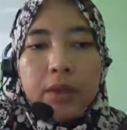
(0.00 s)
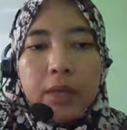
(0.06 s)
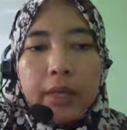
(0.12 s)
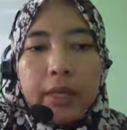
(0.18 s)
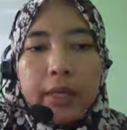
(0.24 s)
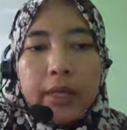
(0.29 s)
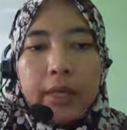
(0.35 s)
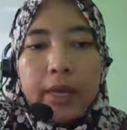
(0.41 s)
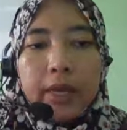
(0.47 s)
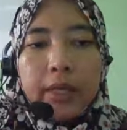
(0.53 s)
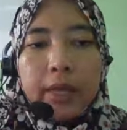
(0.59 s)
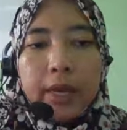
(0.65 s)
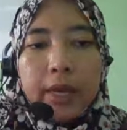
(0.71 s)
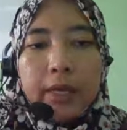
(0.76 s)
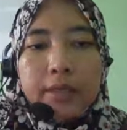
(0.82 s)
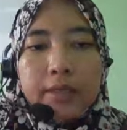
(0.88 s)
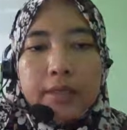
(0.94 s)
and then
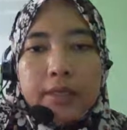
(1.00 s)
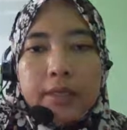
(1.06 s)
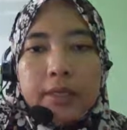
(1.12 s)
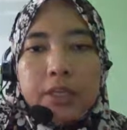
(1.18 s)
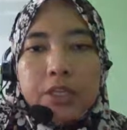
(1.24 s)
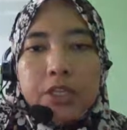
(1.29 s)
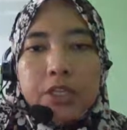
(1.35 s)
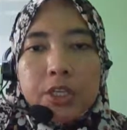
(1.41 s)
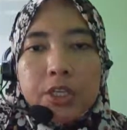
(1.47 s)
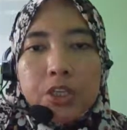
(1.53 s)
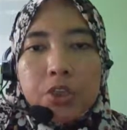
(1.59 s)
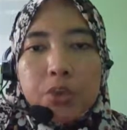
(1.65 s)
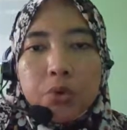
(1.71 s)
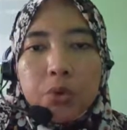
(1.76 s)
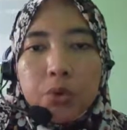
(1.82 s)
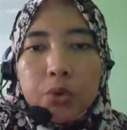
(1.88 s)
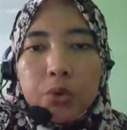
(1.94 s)
x change
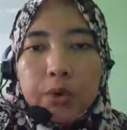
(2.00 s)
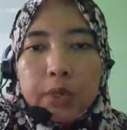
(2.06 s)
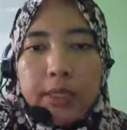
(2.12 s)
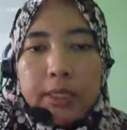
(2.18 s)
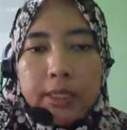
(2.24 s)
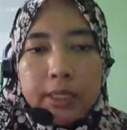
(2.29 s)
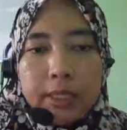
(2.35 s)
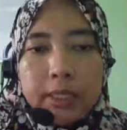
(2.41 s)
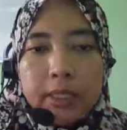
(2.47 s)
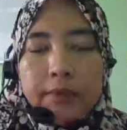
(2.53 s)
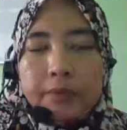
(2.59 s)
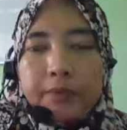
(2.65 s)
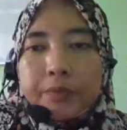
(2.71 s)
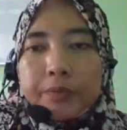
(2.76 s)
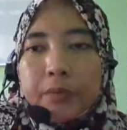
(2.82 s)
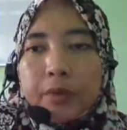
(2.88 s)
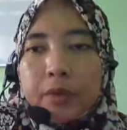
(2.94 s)
to t.
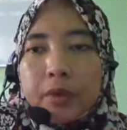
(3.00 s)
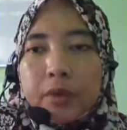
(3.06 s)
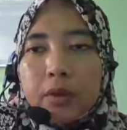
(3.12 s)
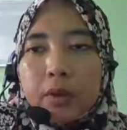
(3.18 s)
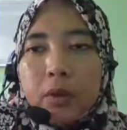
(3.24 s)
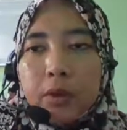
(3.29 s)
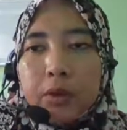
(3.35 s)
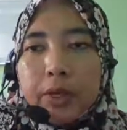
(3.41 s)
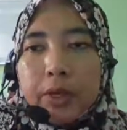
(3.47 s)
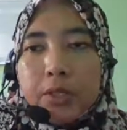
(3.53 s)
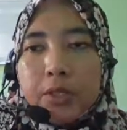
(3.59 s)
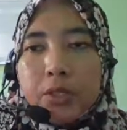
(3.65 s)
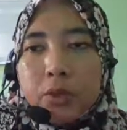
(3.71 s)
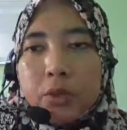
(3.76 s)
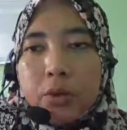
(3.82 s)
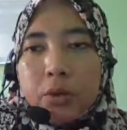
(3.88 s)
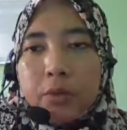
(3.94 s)
Okay,
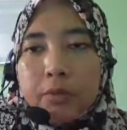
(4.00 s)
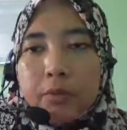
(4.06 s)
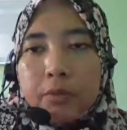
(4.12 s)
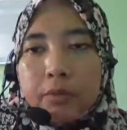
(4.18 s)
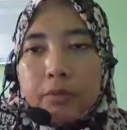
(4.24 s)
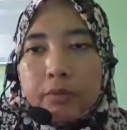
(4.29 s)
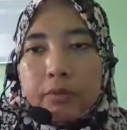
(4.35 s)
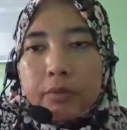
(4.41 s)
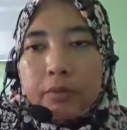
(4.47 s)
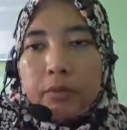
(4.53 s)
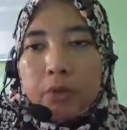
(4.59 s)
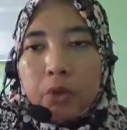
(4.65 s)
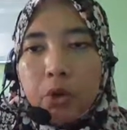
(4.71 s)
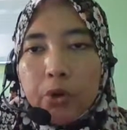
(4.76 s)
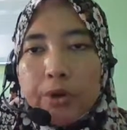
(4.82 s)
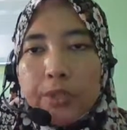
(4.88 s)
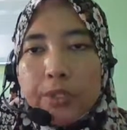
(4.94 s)
so
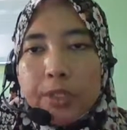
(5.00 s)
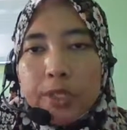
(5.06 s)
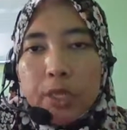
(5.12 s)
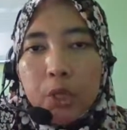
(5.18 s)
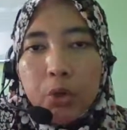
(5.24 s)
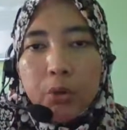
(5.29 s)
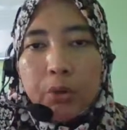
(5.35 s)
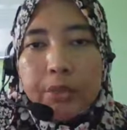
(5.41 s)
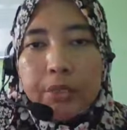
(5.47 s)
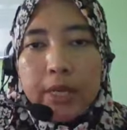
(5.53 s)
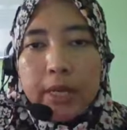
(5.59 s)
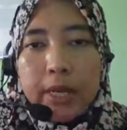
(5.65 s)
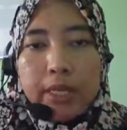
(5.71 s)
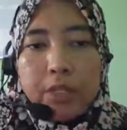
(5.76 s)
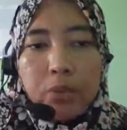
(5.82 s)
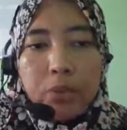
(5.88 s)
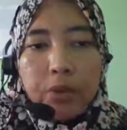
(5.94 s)
the original equation,
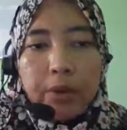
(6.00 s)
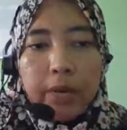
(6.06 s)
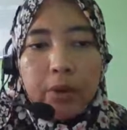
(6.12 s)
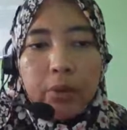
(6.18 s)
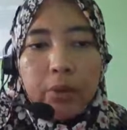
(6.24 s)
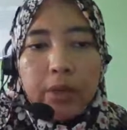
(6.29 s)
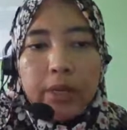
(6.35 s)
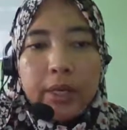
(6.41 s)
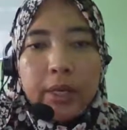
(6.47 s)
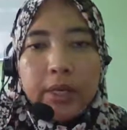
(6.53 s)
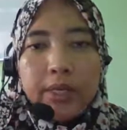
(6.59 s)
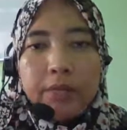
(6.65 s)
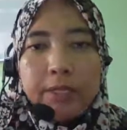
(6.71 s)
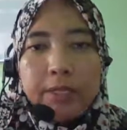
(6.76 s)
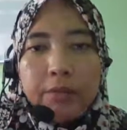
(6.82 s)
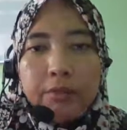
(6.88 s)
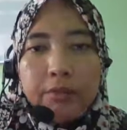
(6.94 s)
let's look at whether
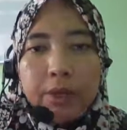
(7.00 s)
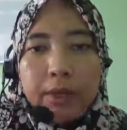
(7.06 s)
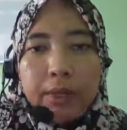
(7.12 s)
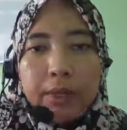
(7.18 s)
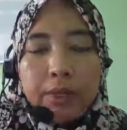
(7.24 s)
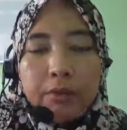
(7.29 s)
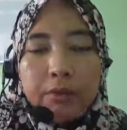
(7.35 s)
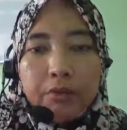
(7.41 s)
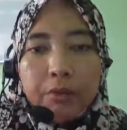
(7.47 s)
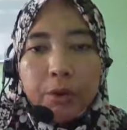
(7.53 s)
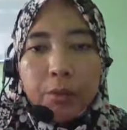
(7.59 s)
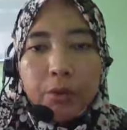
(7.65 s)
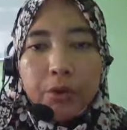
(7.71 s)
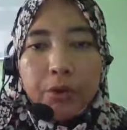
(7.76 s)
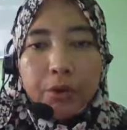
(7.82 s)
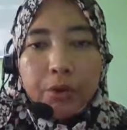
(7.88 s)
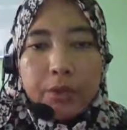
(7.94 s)
it's given in the form
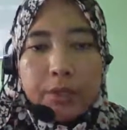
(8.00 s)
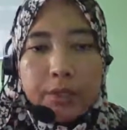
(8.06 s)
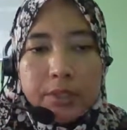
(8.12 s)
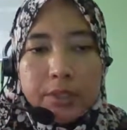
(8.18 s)
or not.